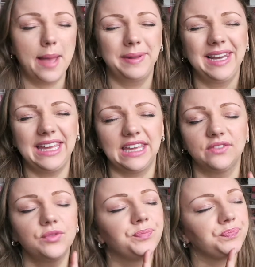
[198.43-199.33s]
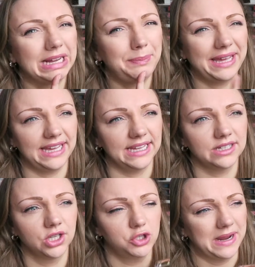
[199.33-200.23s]
I believe I
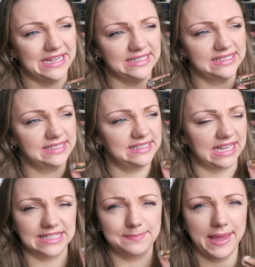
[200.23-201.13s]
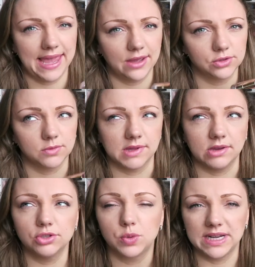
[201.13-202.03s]
paid 26 pounds something
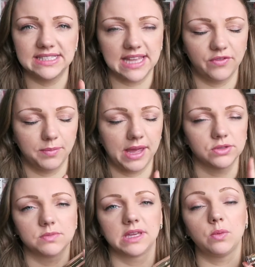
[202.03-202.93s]
or 27 pounds something.